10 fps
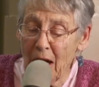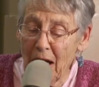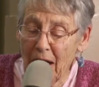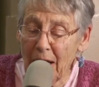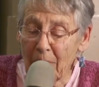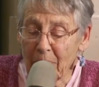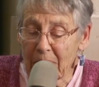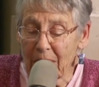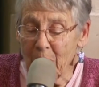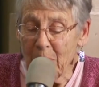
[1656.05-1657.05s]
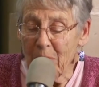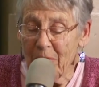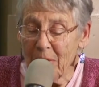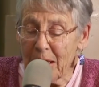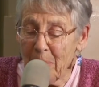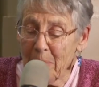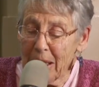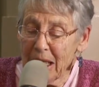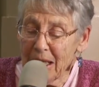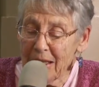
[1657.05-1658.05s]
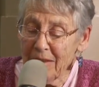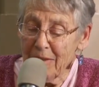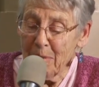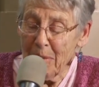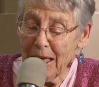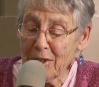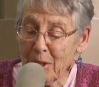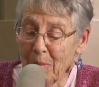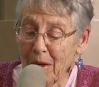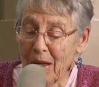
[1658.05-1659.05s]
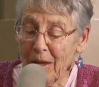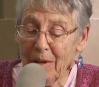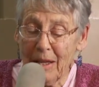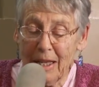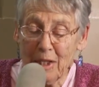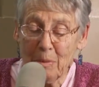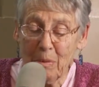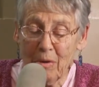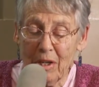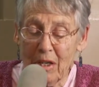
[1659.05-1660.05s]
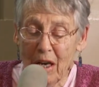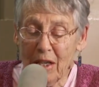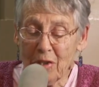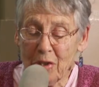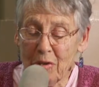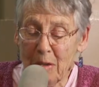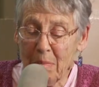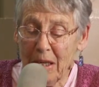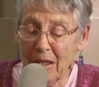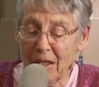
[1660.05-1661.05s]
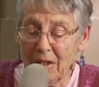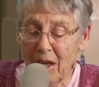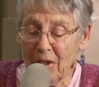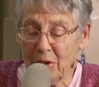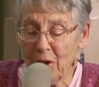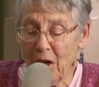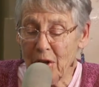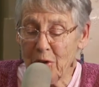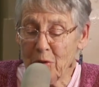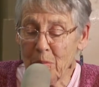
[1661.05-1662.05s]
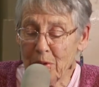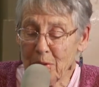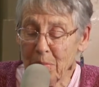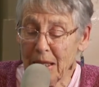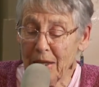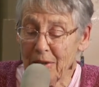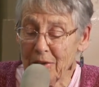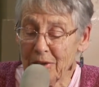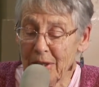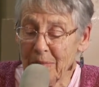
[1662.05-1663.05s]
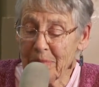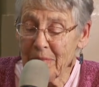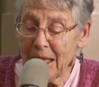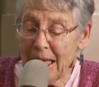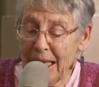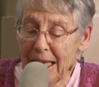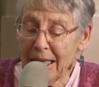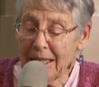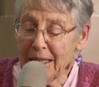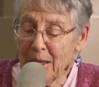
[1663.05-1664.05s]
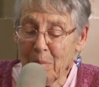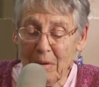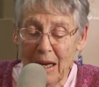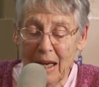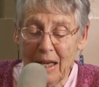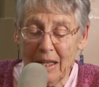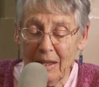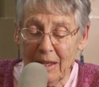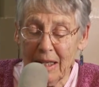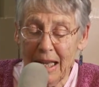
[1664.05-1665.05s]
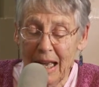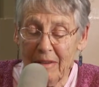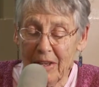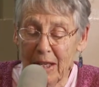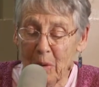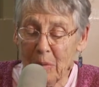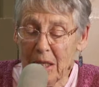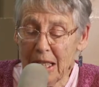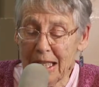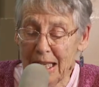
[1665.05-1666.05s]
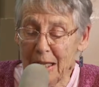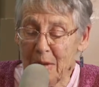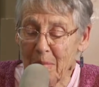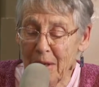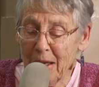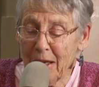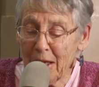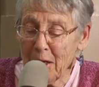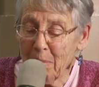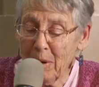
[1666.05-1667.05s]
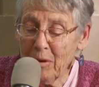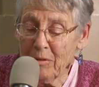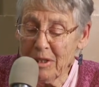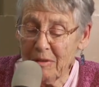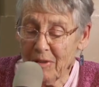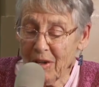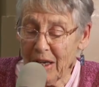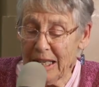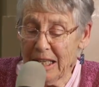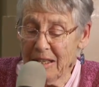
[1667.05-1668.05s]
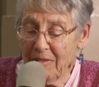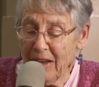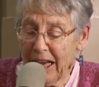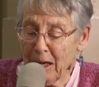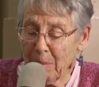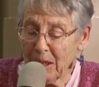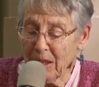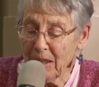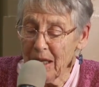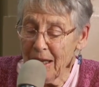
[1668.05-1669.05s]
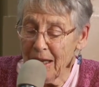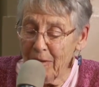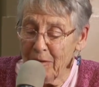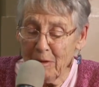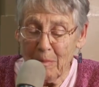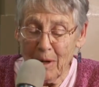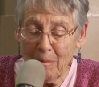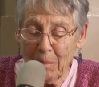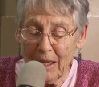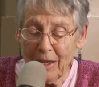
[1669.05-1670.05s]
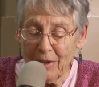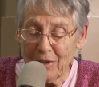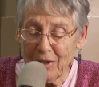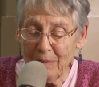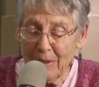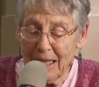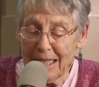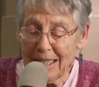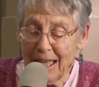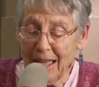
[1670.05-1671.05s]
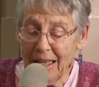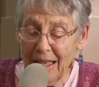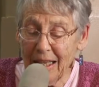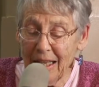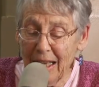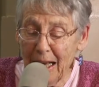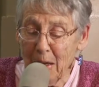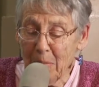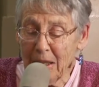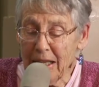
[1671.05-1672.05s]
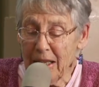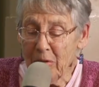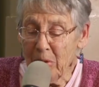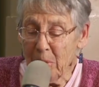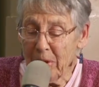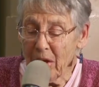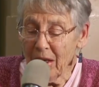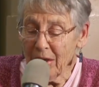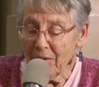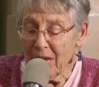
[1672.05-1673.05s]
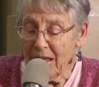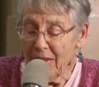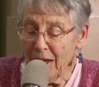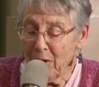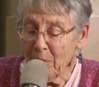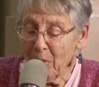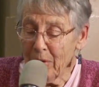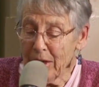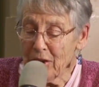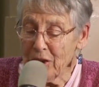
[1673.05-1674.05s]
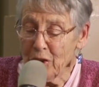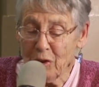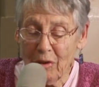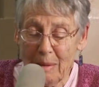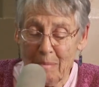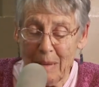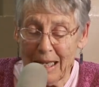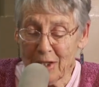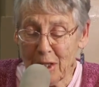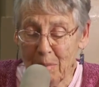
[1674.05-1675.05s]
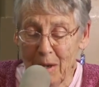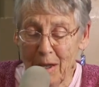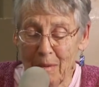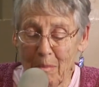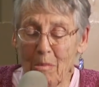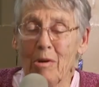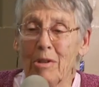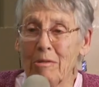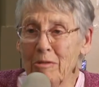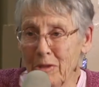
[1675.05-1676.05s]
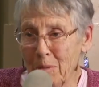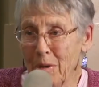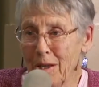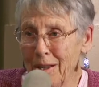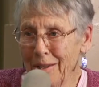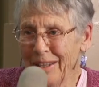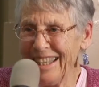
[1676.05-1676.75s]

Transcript: um, we were competitive in basketball, a sport not so dependent on numerous players. He could take pride in having a winning team composed of our indefatigable football players, he said, I believe we would all agree that our boys enjoy basketball more than football.